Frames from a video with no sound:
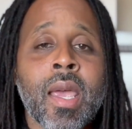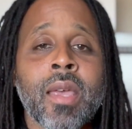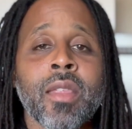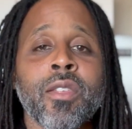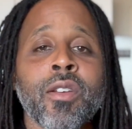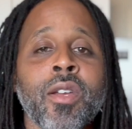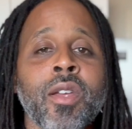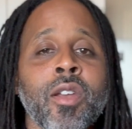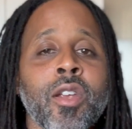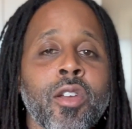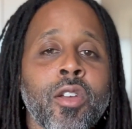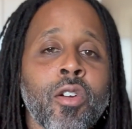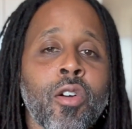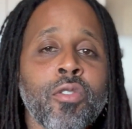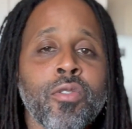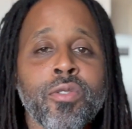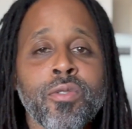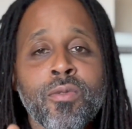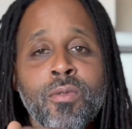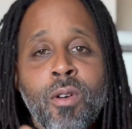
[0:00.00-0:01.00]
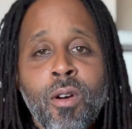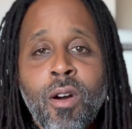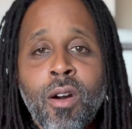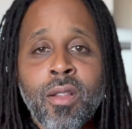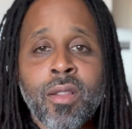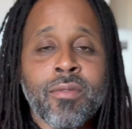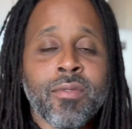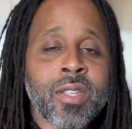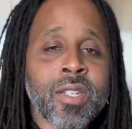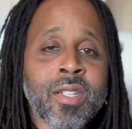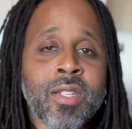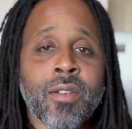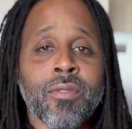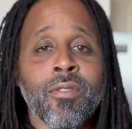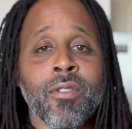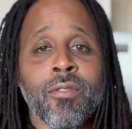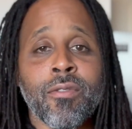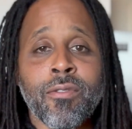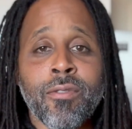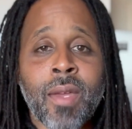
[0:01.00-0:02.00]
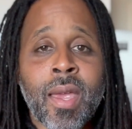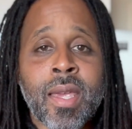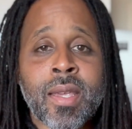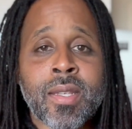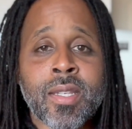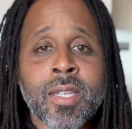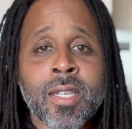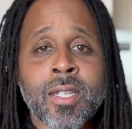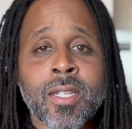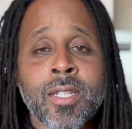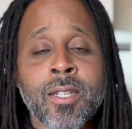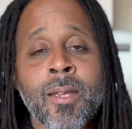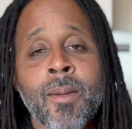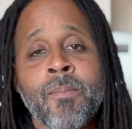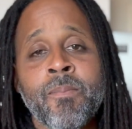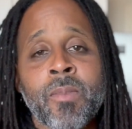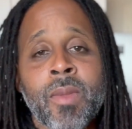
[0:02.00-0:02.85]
They're going to go through all of these different phases,